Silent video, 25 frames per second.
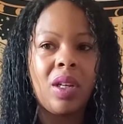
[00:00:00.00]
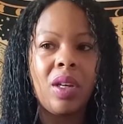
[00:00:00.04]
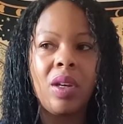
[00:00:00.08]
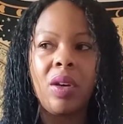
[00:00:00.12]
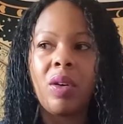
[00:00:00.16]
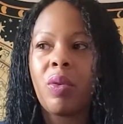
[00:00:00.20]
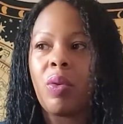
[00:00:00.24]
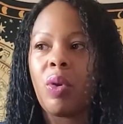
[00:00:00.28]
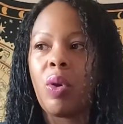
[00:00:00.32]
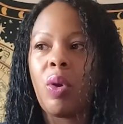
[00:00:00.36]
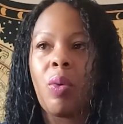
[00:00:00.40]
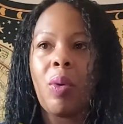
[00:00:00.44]

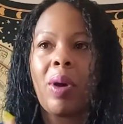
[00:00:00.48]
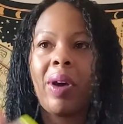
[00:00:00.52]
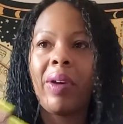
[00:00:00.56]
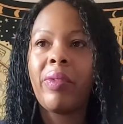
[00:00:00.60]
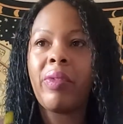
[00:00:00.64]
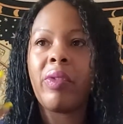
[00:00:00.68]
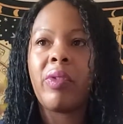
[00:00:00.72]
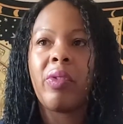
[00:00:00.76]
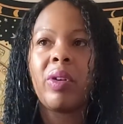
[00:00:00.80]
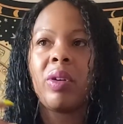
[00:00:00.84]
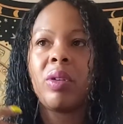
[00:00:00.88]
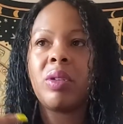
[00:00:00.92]
or
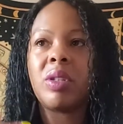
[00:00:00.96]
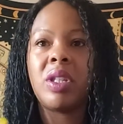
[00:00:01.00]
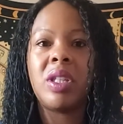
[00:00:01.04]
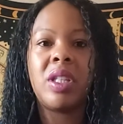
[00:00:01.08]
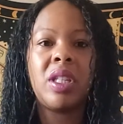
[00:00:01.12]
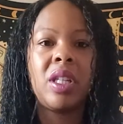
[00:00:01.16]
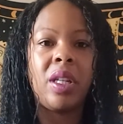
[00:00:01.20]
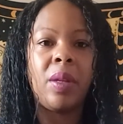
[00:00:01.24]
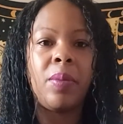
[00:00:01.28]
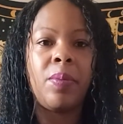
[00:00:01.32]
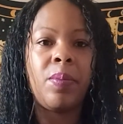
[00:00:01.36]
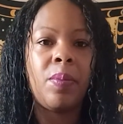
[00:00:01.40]
whoever else is
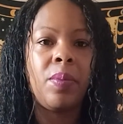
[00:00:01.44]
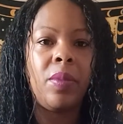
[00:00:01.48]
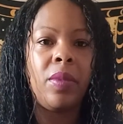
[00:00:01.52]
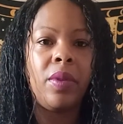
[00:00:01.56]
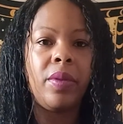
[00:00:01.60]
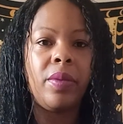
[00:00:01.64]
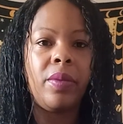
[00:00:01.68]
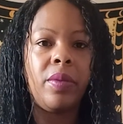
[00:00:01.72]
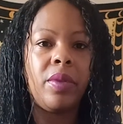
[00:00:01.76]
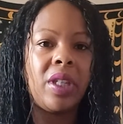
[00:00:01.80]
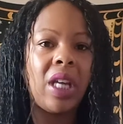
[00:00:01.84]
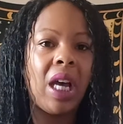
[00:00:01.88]
in the
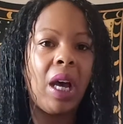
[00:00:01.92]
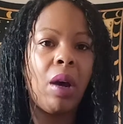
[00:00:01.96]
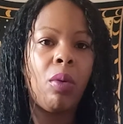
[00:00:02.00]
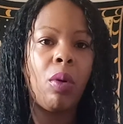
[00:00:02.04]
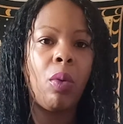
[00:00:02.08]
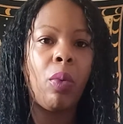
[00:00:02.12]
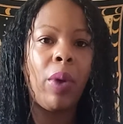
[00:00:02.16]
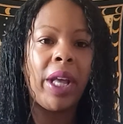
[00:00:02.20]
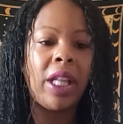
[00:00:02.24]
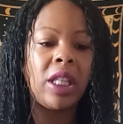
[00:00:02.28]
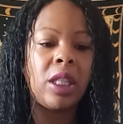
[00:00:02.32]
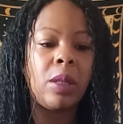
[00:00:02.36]
tower
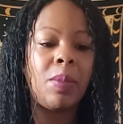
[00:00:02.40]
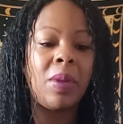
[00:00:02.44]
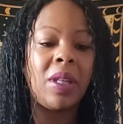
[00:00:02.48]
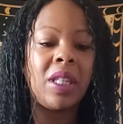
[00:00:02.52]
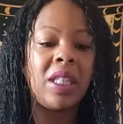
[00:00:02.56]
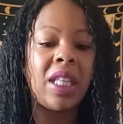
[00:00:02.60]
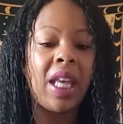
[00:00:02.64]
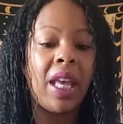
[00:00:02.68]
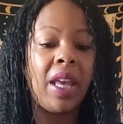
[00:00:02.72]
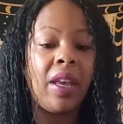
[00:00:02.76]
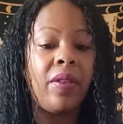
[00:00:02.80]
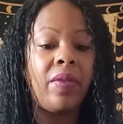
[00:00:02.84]
waiting to be
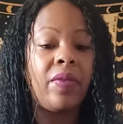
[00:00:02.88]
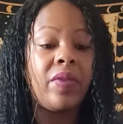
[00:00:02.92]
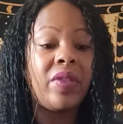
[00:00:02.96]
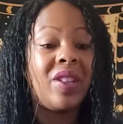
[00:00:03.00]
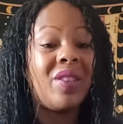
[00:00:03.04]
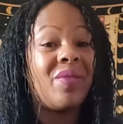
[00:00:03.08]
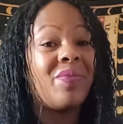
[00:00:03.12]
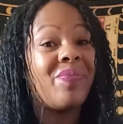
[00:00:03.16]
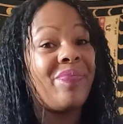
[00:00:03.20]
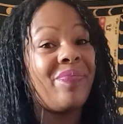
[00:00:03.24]
saved.